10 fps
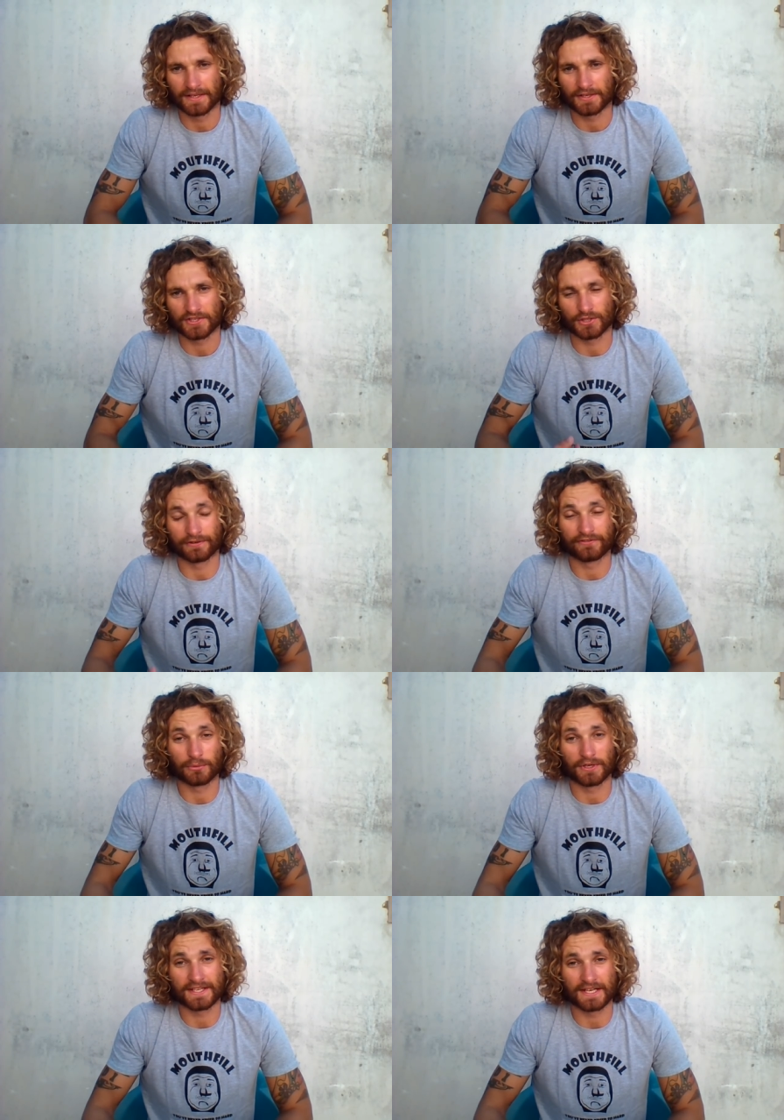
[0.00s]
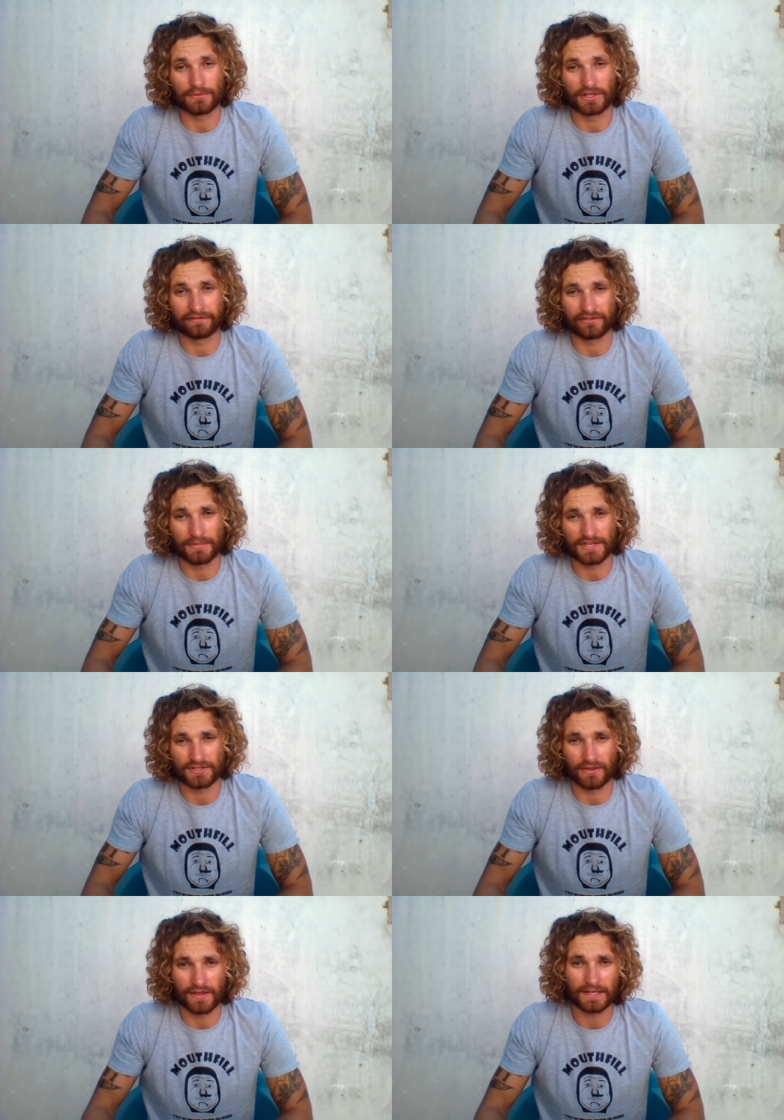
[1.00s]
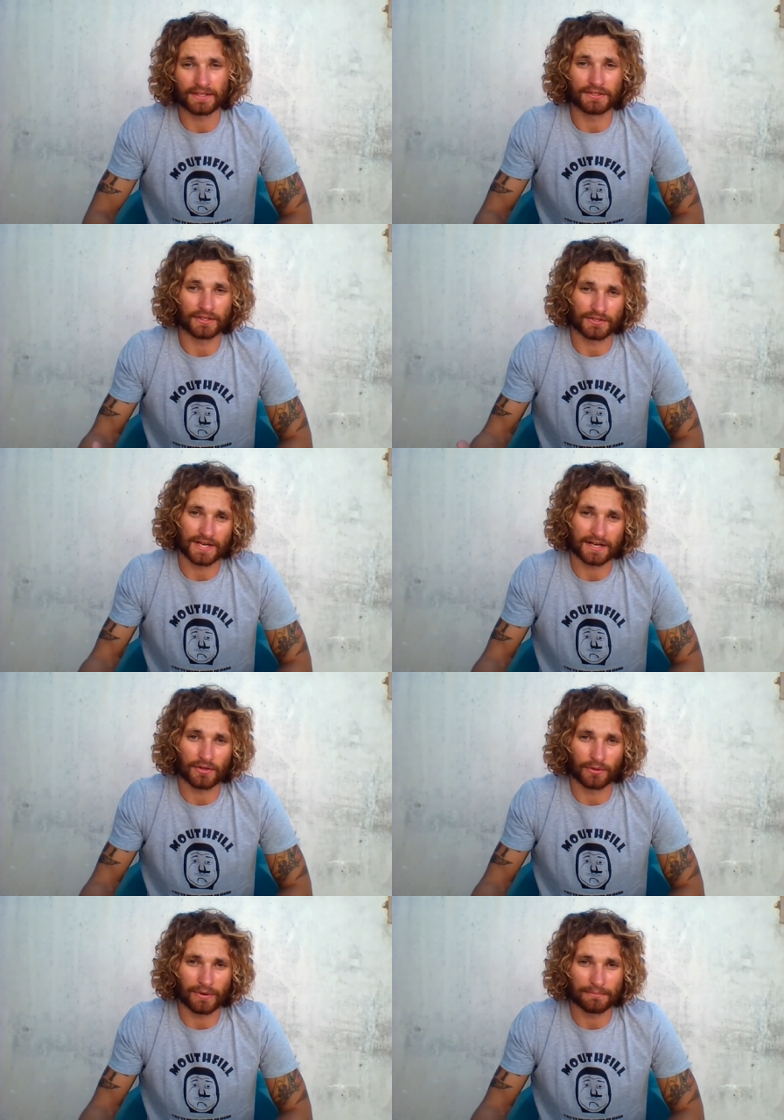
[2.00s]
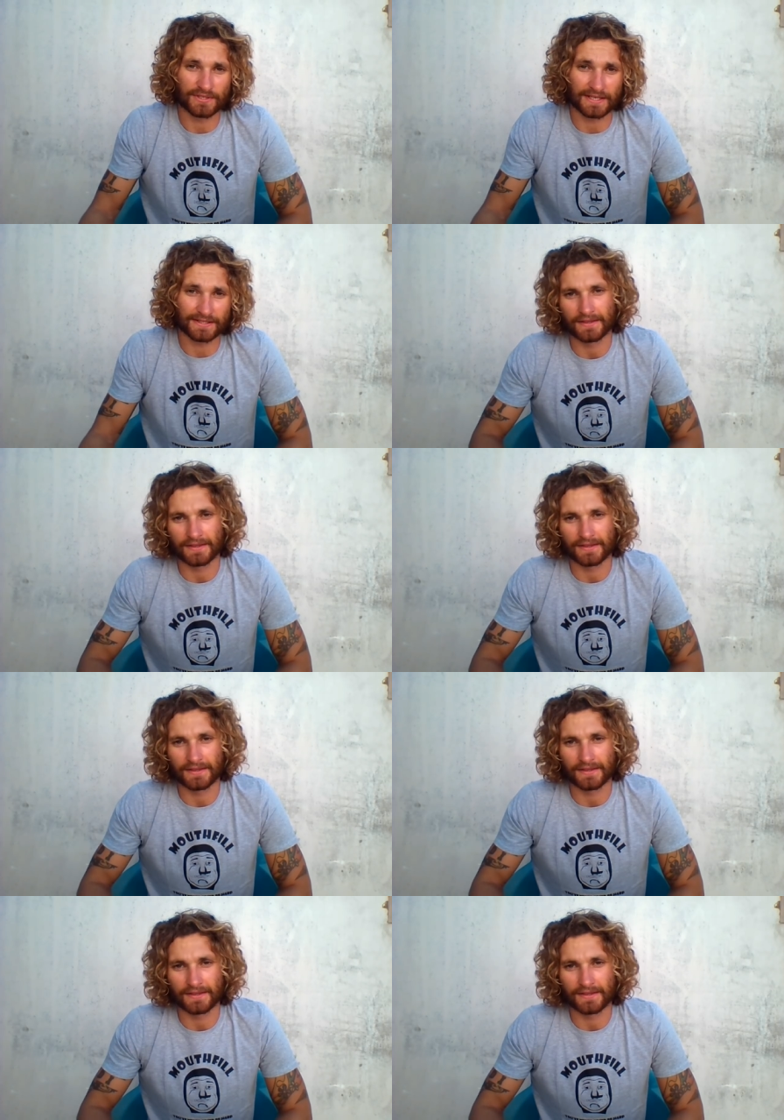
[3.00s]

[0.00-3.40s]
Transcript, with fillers: So if you want any more information on that, then you can check out the website.